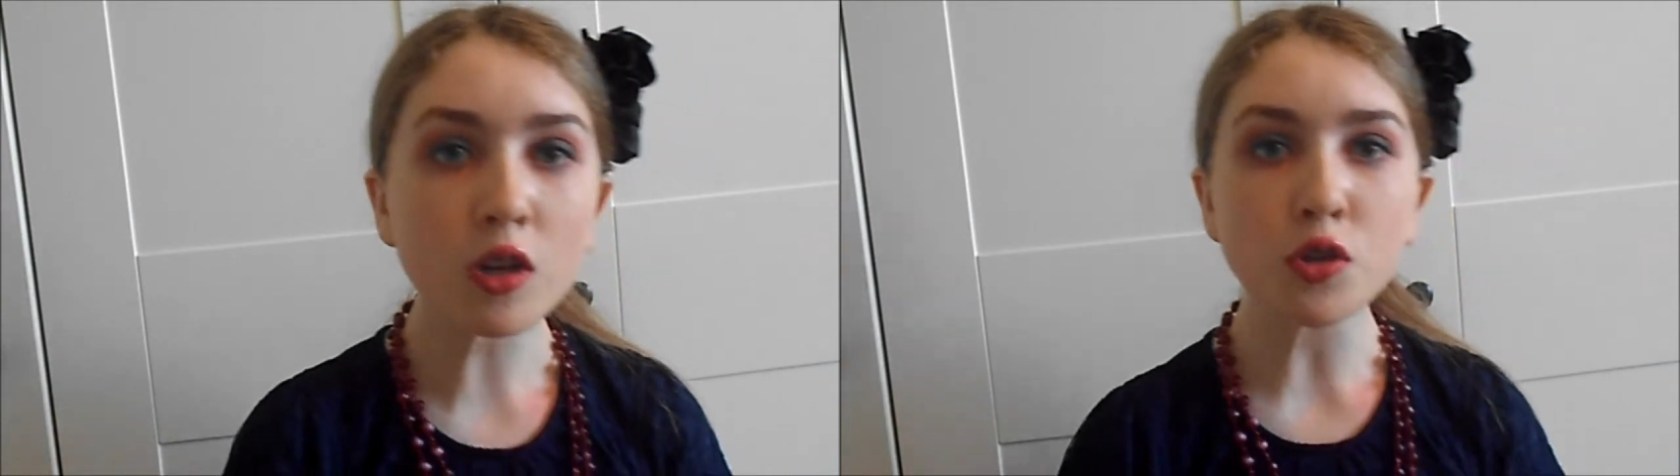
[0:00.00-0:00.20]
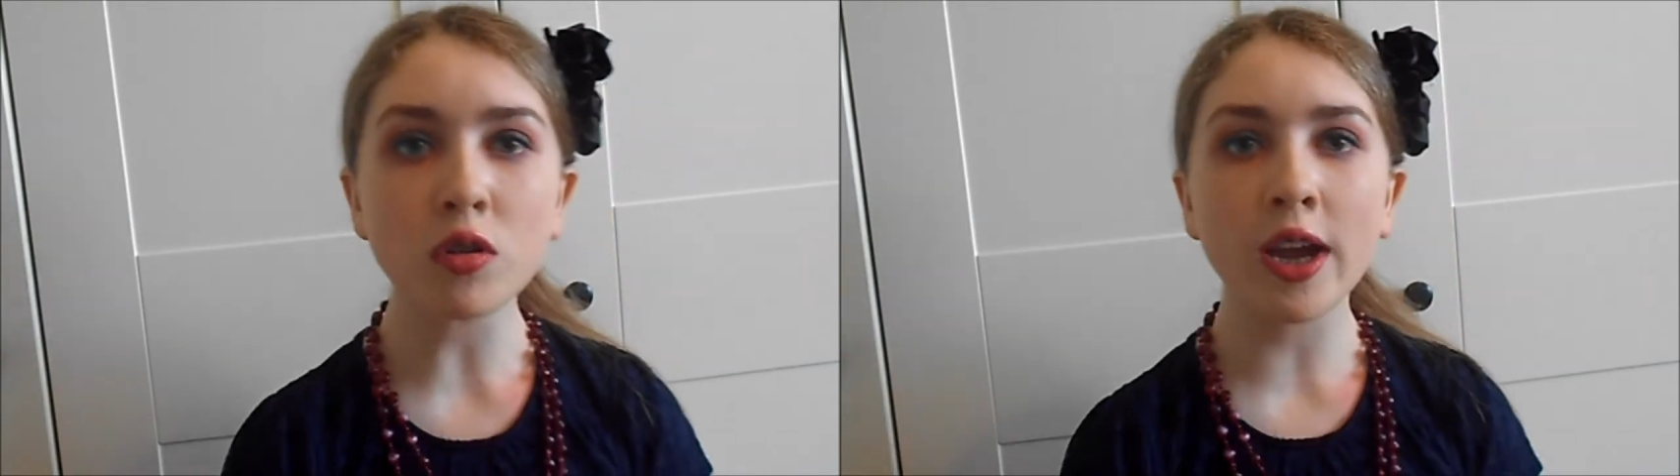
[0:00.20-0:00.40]

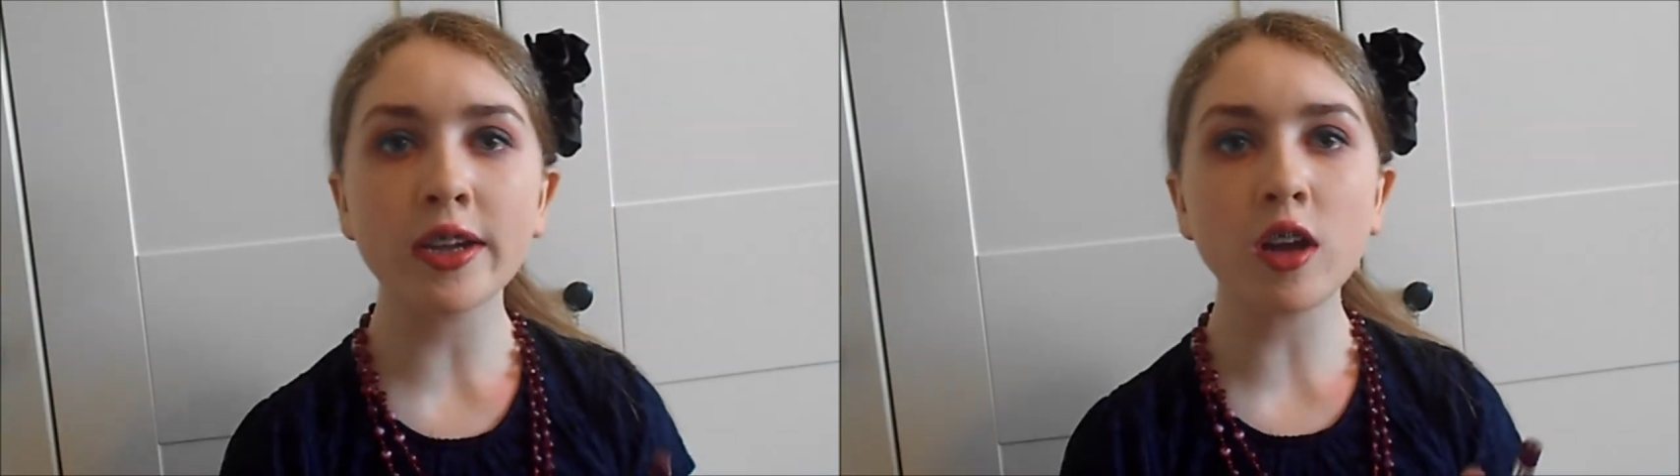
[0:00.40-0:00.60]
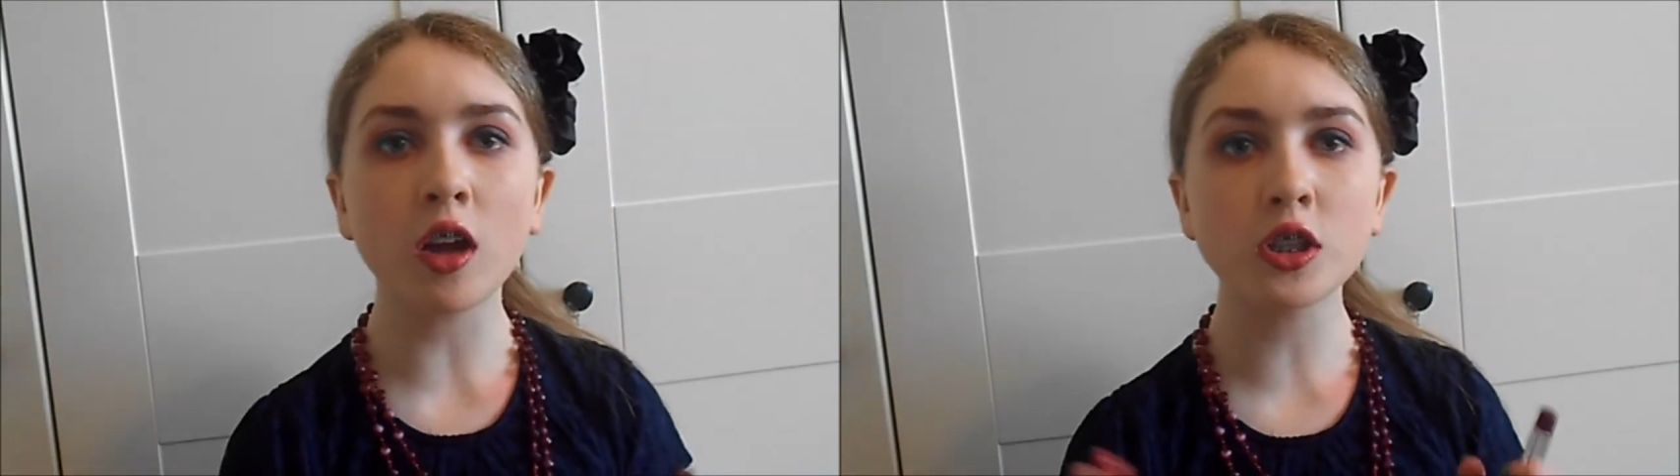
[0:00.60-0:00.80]
Try
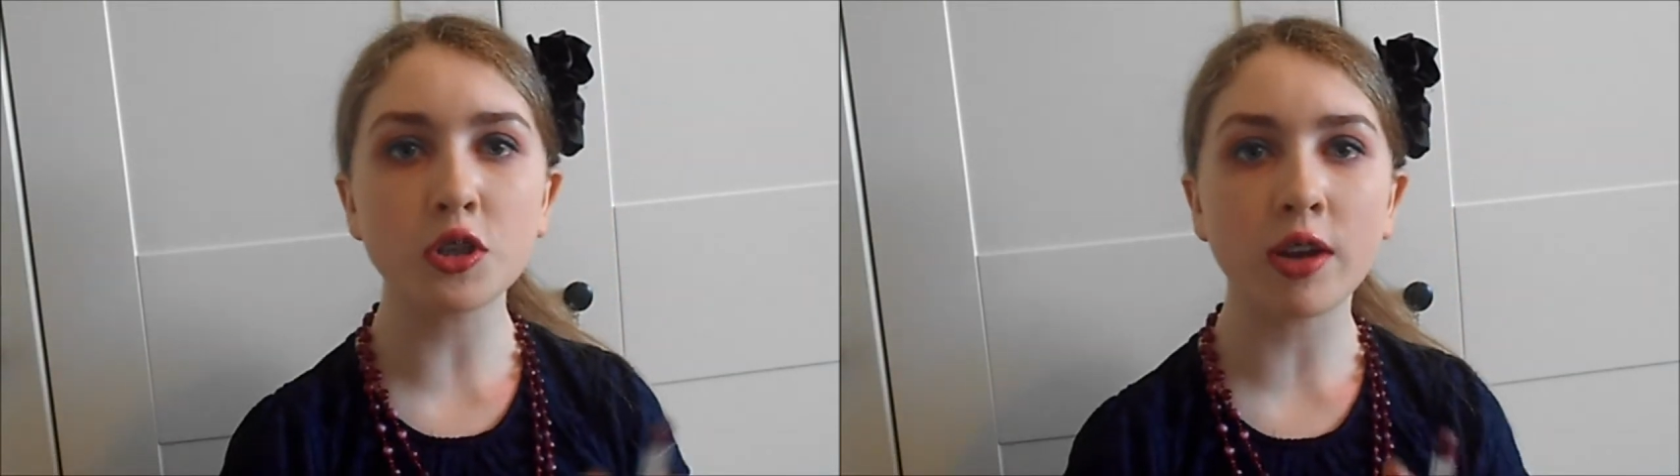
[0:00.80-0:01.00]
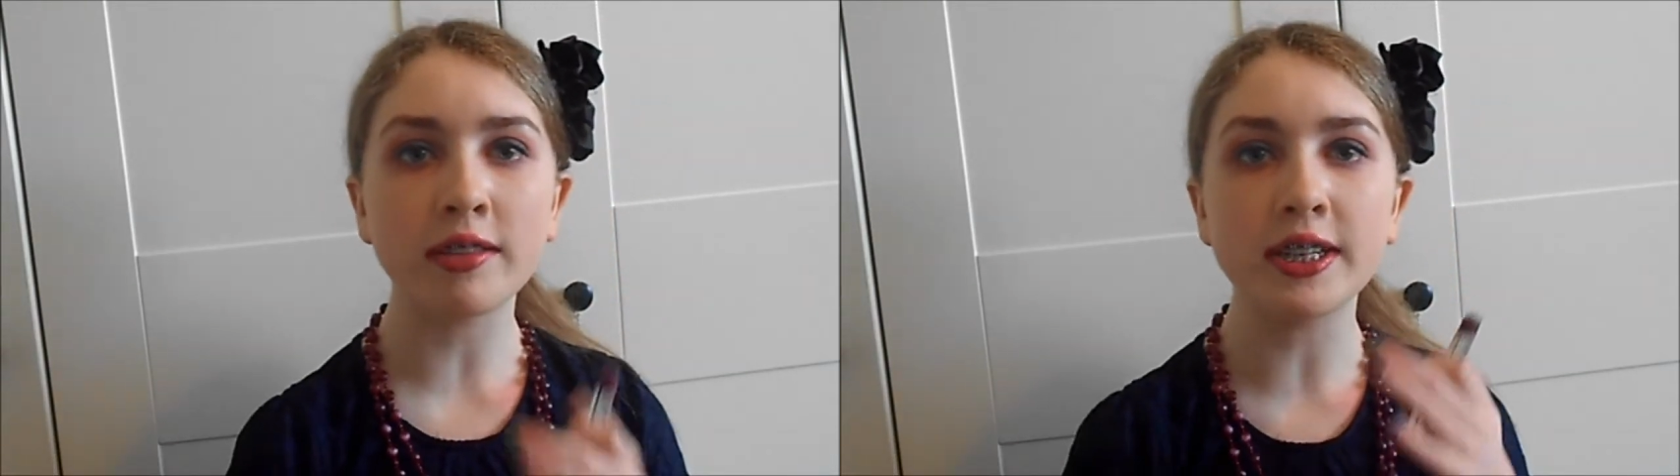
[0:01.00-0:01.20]
and
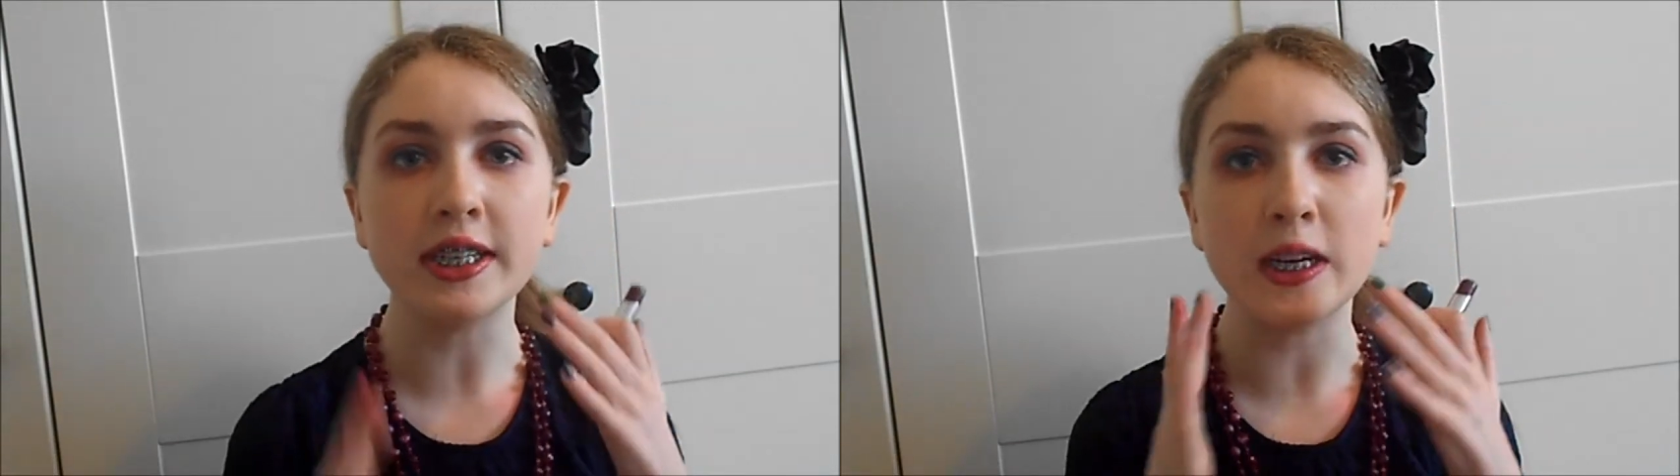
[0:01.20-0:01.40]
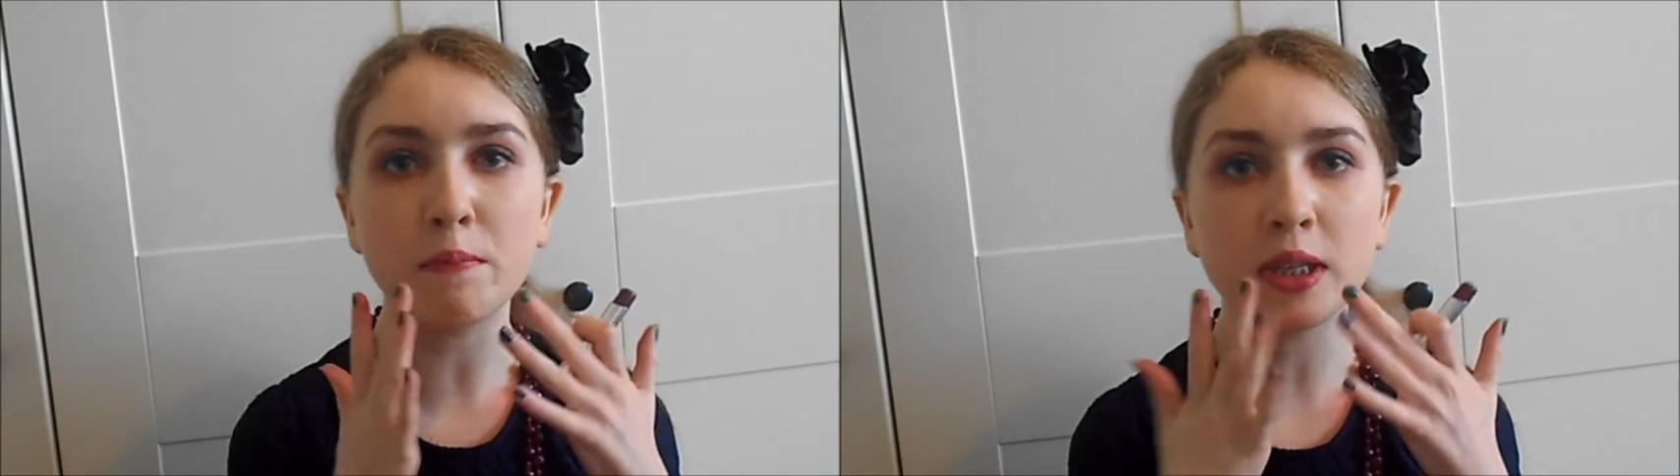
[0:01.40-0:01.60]
concentrate the
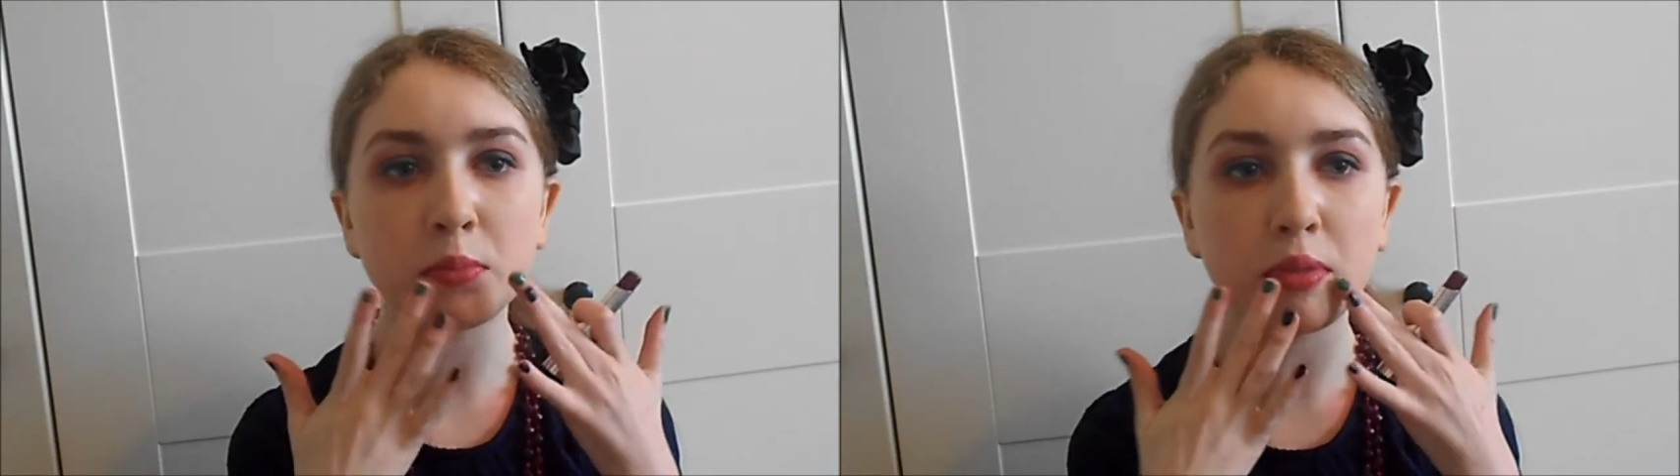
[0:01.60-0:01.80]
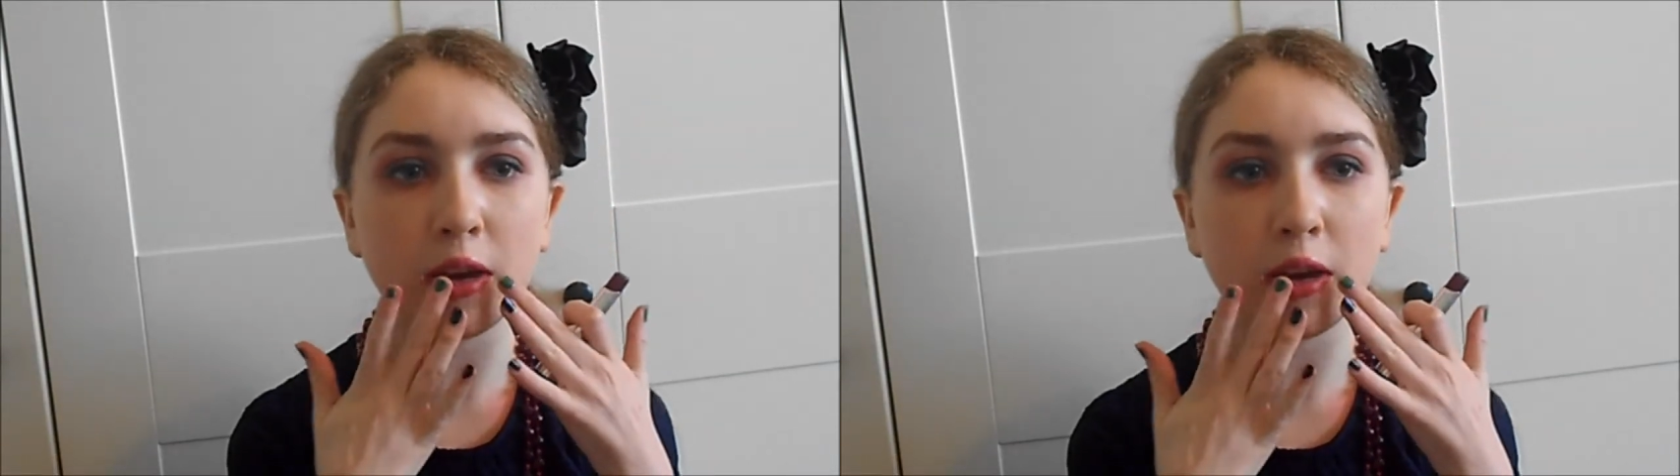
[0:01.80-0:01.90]
deepest